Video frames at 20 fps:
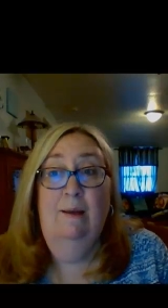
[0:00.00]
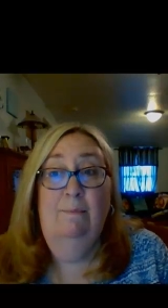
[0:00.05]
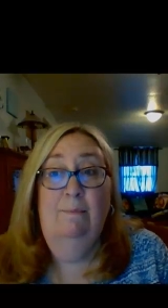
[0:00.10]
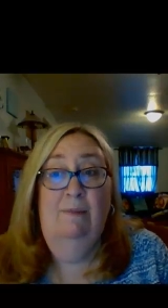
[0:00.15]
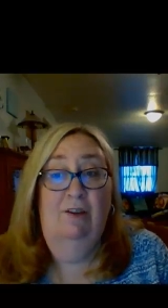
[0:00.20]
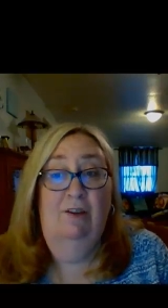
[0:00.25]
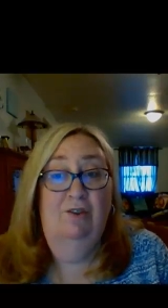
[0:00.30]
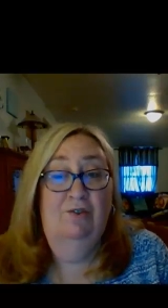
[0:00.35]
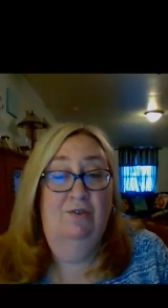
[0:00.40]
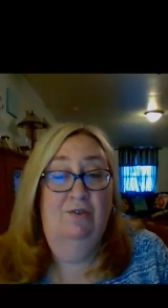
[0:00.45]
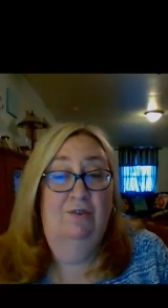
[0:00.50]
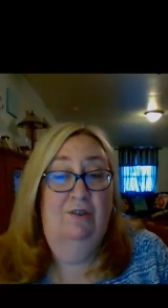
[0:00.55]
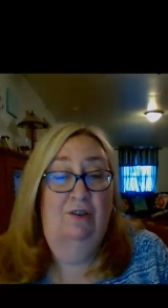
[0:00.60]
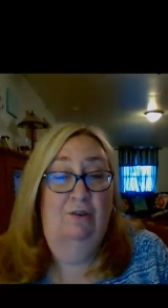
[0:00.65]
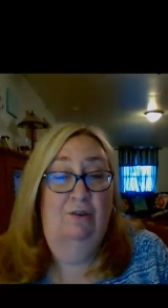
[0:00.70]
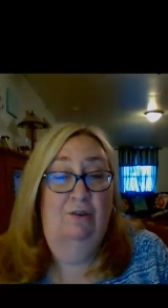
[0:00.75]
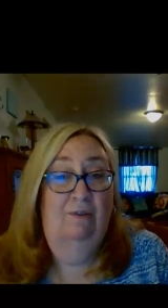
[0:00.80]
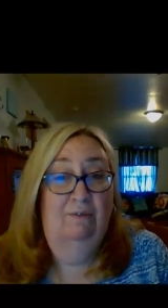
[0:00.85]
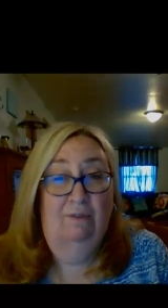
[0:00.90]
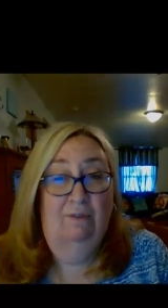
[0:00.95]
Make sure that
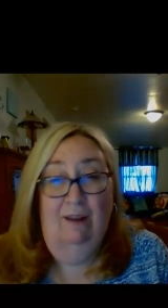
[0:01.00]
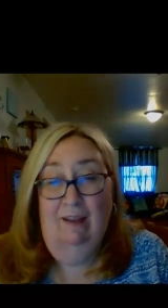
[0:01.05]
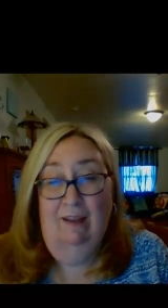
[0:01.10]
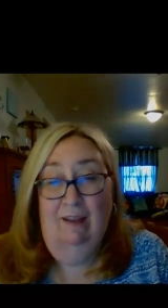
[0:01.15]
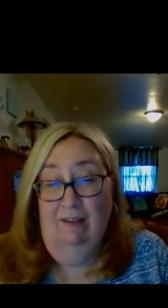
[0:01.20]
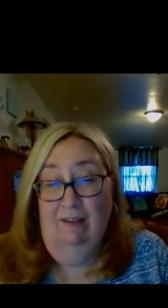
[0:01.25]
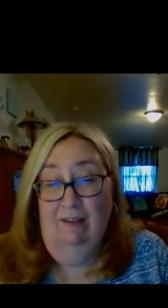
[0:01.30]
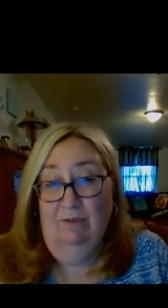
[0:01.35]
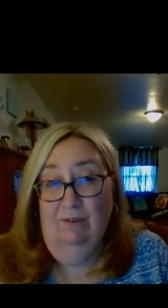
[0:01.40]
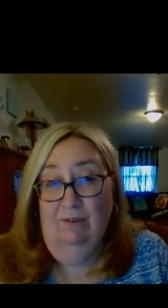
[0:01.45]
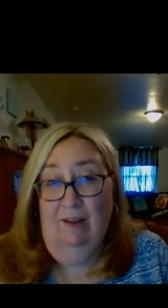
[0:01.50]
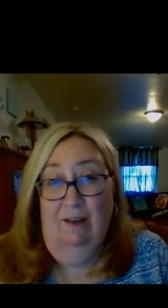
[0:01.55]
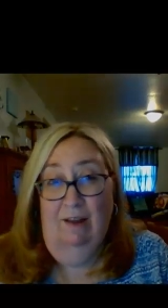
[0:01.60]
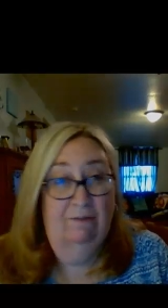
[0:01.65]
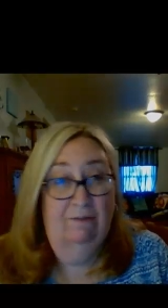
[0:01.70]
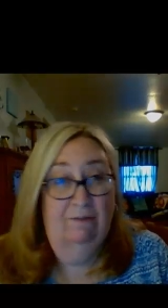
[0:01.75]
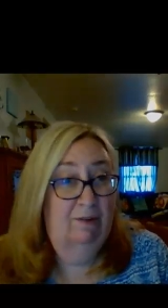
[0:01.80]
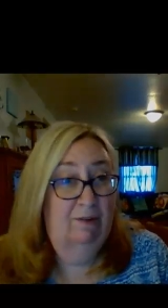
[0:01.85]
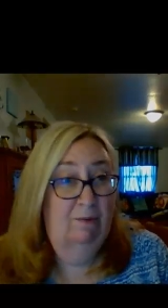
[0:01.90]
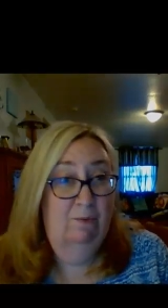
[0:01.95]
you have right-clicked on
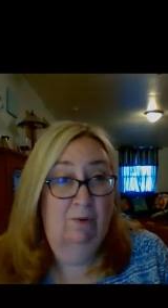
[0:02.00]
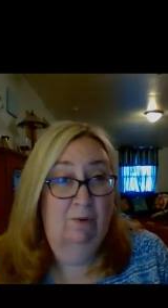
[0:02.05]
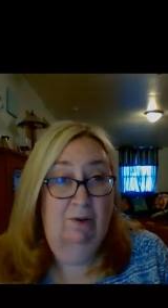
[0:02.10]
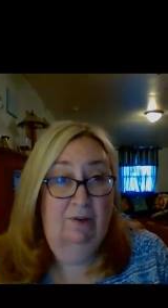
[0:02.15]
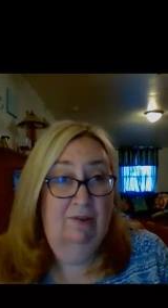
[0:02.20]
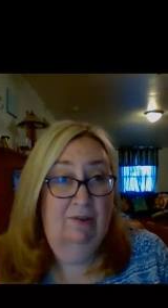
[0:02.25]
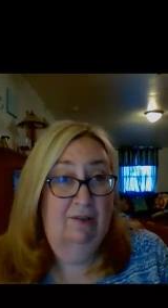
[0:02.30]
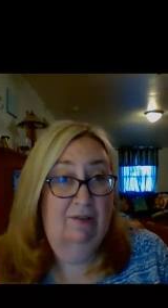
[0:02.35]
every word